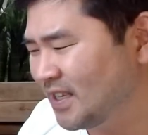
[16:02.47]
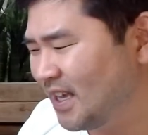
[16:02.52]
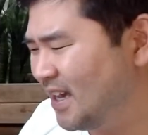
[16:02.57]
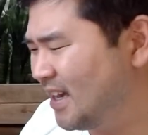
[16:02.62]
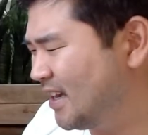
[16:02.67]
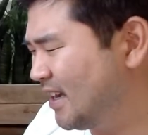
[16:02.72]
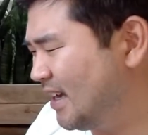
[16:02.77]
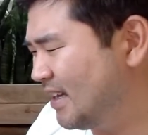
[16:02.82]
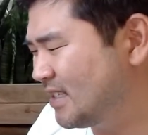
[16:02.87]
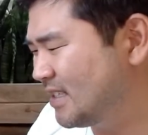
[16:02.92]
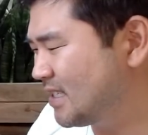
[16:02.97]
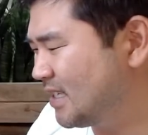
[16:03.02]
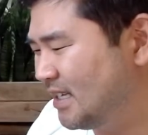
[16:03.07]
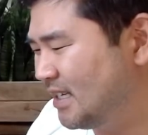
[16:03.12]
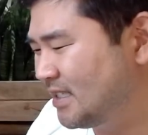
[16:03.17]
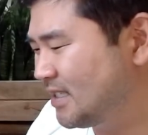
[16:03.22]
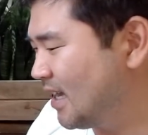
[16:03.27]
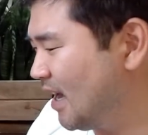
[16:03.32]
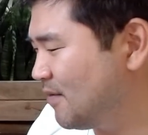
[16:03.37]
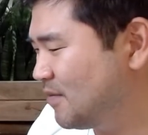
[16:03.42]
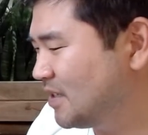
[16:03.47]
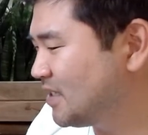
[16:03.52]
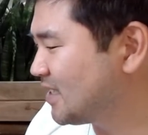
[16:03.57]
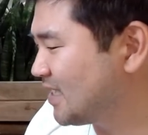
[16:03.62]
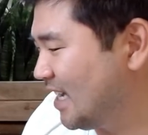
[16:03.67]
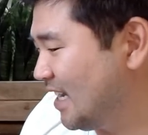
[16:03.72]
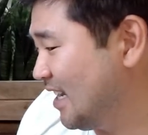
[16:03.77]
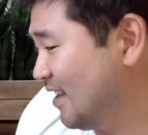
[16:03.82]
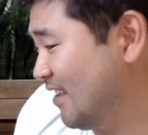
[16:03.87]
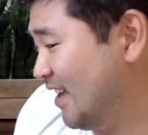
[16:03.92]
like it's I'm just
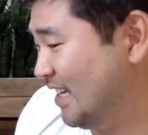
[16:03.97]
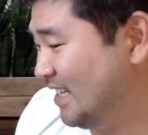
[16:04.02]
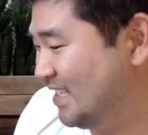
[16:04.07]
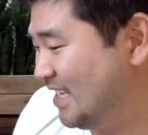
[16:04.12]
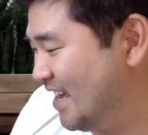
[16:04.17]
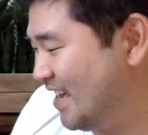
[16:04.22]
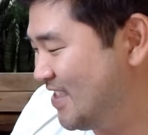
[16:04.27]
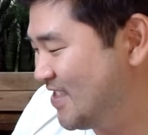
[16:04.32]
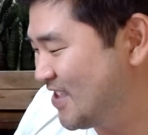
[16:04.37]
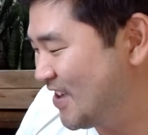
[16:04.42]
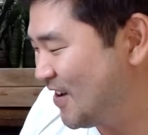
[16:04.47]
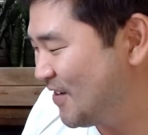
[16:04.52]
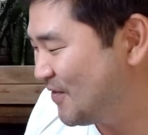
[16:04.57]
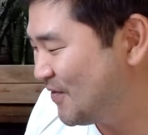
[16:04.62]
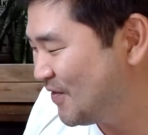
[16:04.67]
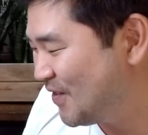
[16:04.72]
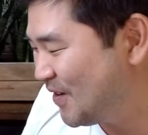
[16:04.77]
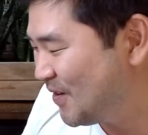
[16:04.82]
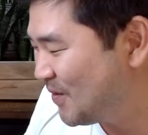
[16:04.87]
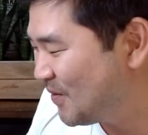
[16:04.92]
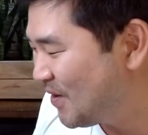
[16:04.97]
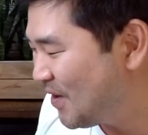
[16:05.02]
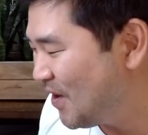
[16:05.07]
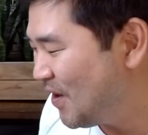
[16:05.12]
getting like deja vu.